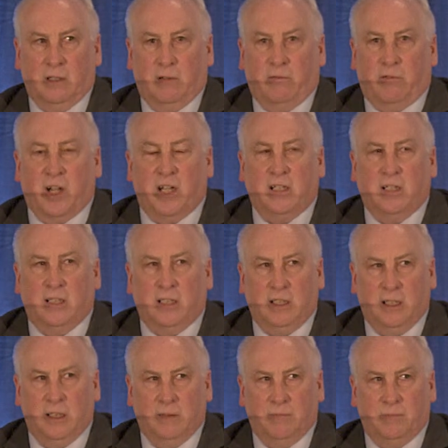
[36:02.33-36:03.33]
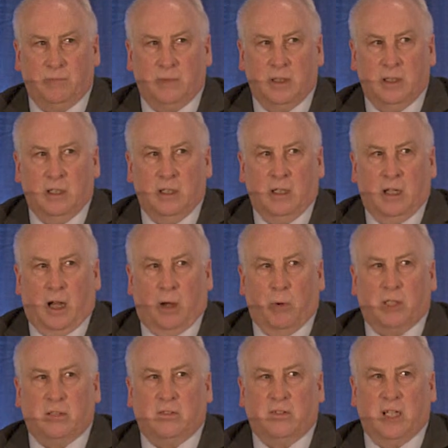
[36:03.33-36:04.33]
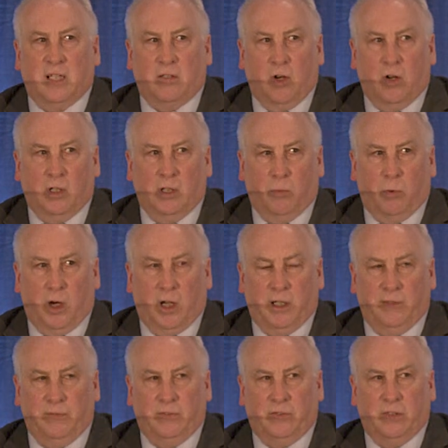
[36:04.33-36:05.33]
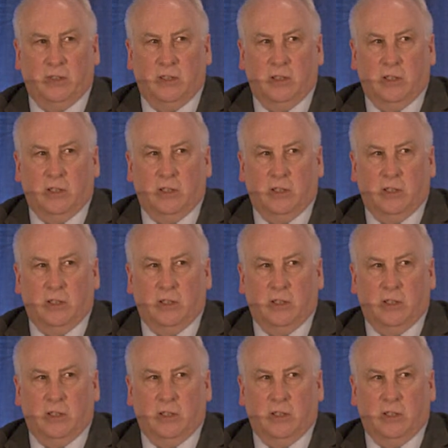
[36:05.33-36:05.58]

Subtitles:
Finally, I want to thank all the wives,